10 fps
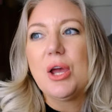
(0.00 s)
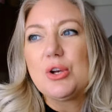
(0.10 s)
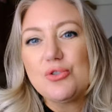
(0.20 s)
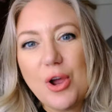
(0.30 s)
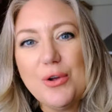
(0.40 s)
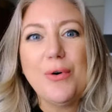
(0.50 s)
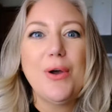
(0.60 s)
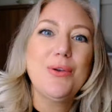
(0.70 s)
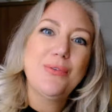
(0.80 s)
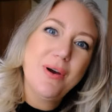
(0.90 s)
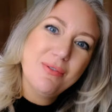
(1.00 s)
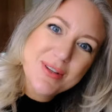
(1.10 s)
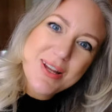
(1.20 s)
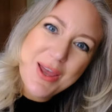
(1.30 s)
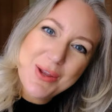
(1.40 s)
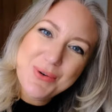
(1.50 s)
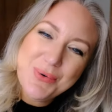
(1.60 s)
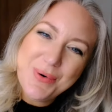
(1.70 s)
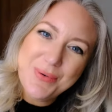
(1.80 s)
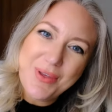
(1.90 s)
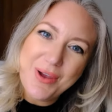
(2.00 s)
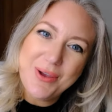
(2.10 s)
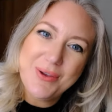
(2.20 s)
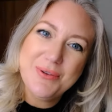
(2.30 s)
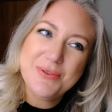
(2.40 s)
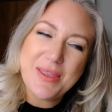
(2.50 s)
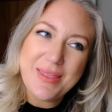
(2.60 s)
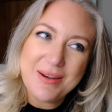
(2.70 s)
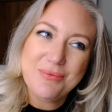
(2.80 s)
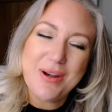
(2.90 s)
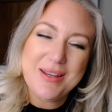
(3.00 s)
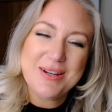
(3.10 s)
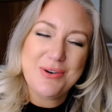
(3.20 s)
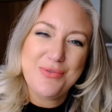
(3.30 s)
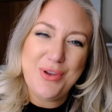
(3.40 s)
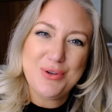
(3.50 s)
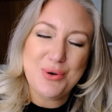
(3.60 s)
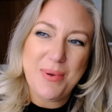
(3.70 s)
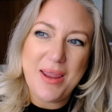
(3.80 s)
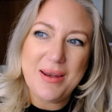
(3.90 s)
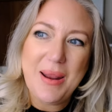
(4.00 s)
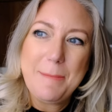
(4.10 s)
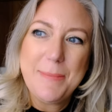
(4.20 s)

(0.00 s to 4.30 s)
Drove over, returned all of those, and then went and did our food shopping.